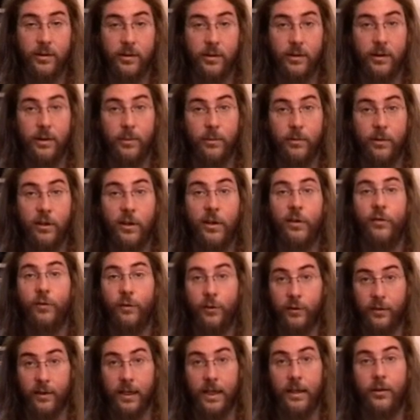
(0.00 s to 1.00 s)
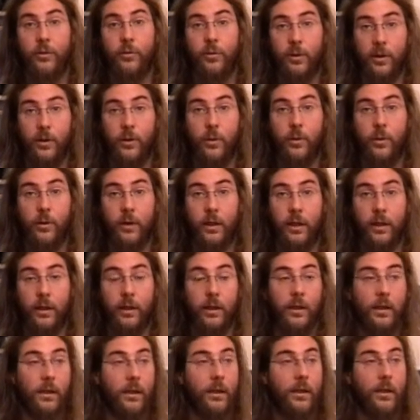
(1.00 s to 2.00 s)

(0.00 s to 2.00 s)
system for that recording.